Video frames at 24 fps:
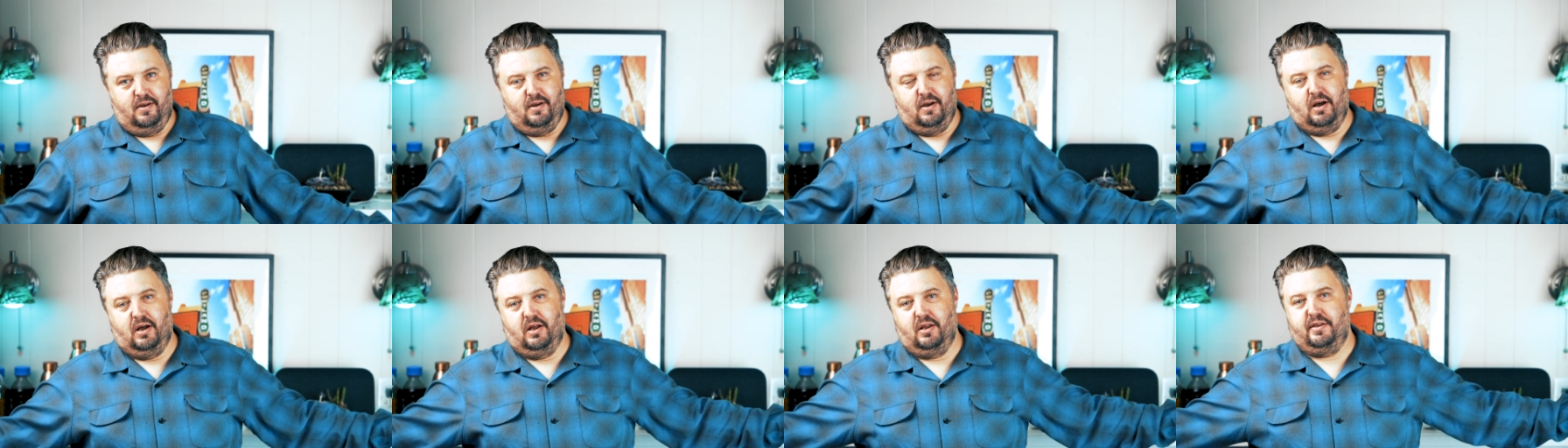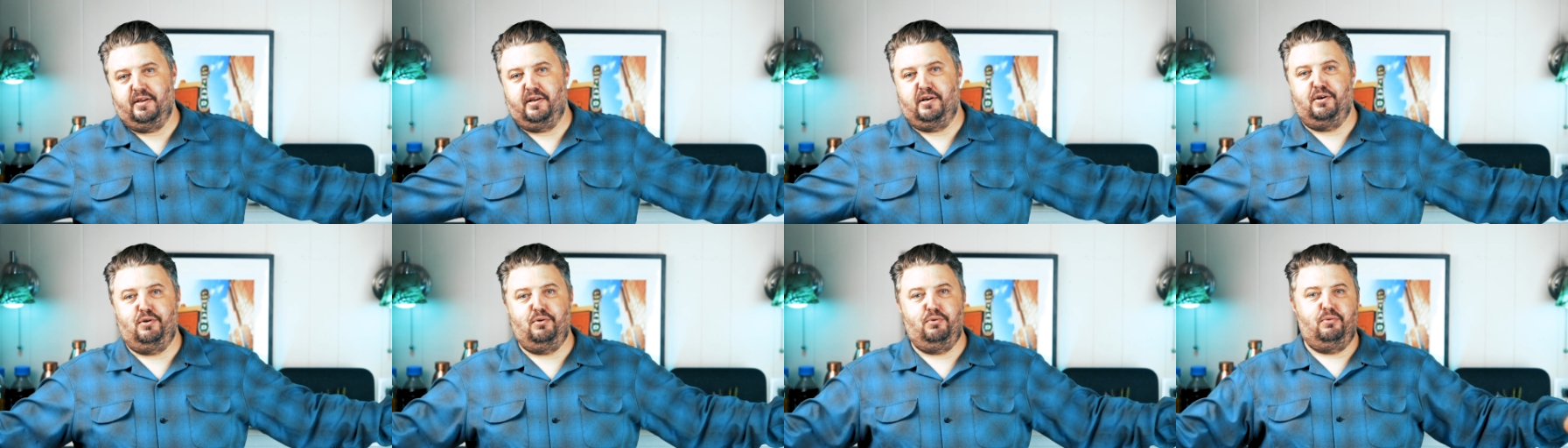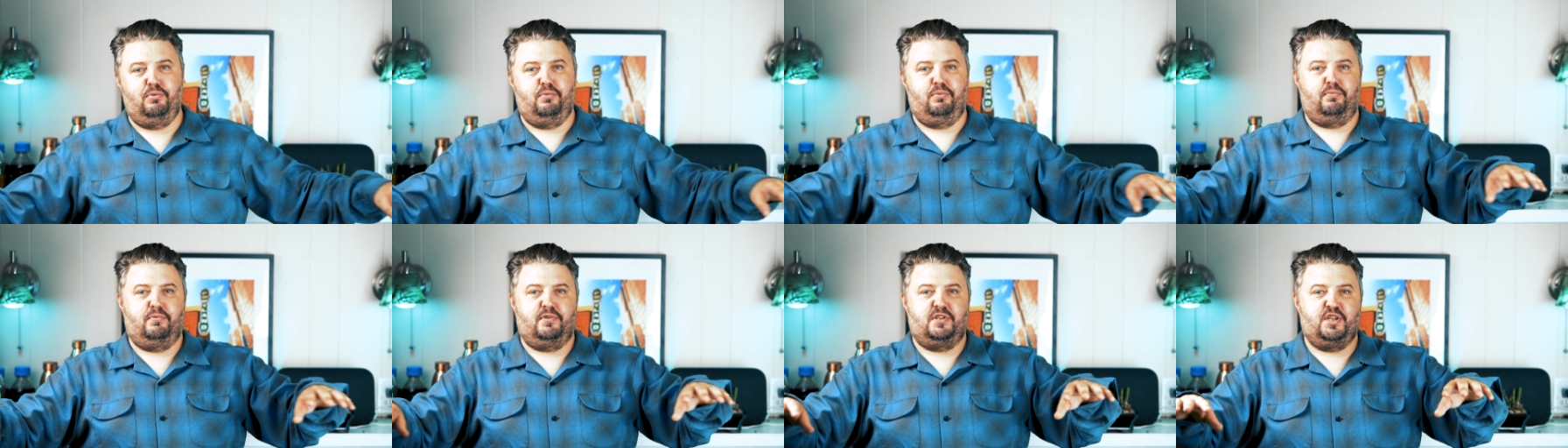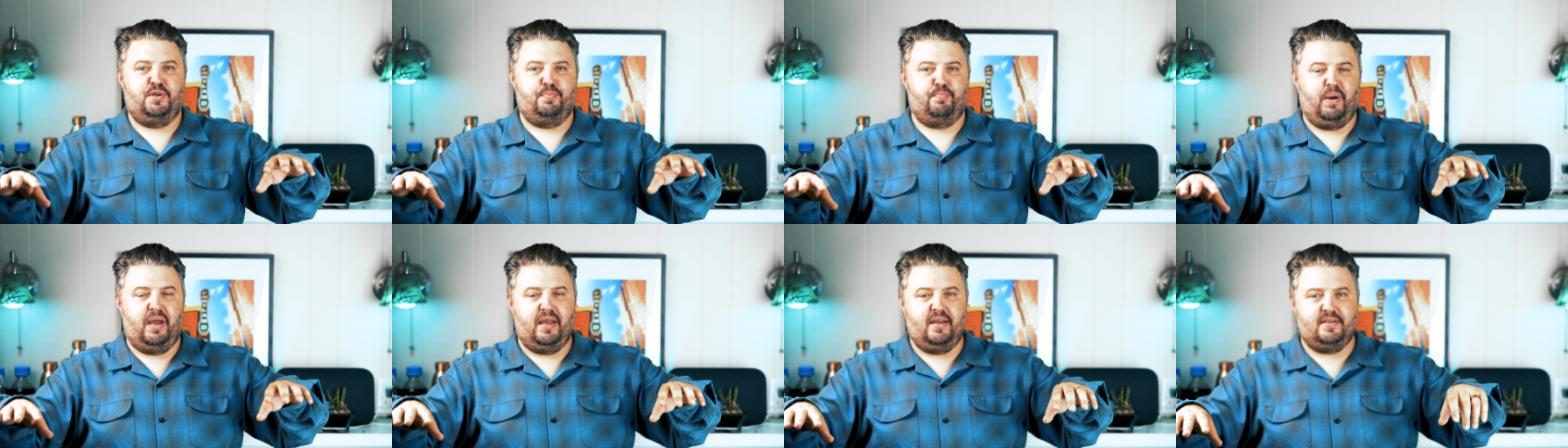all the new
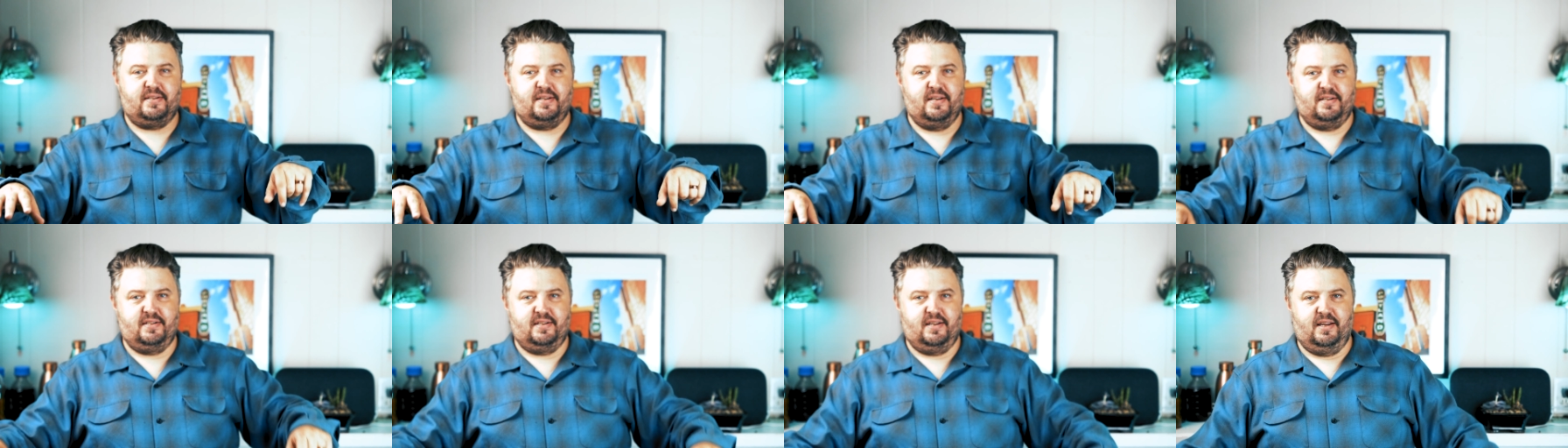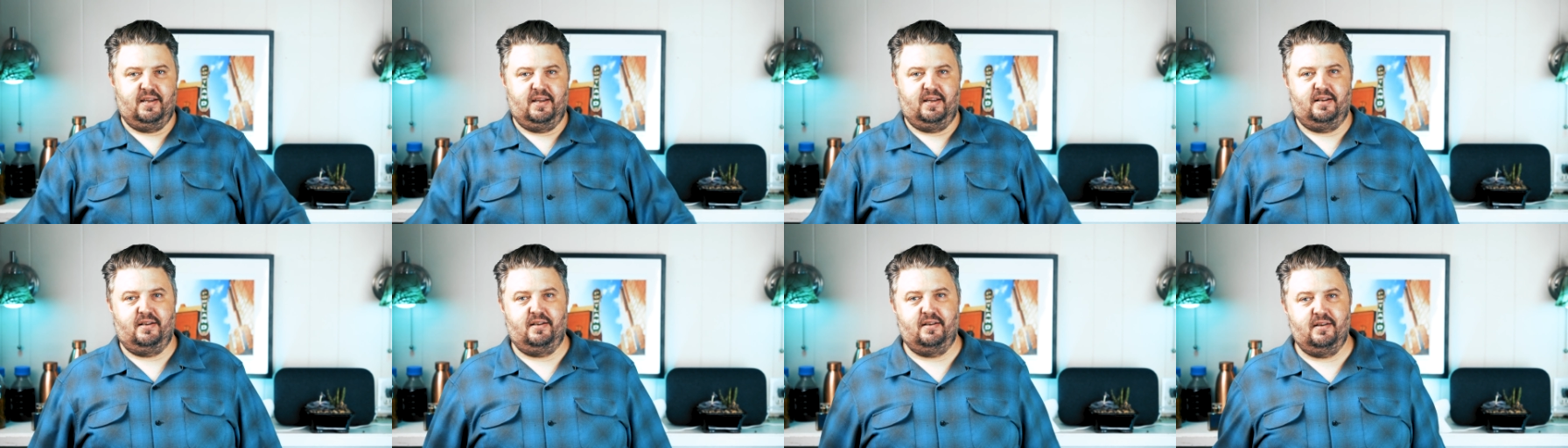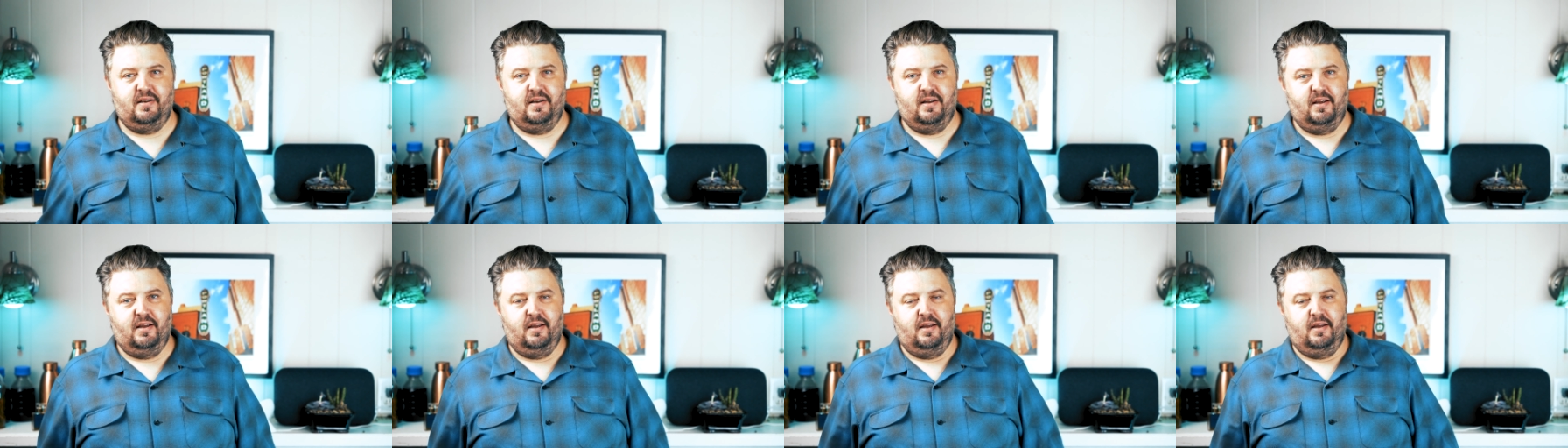spaces in,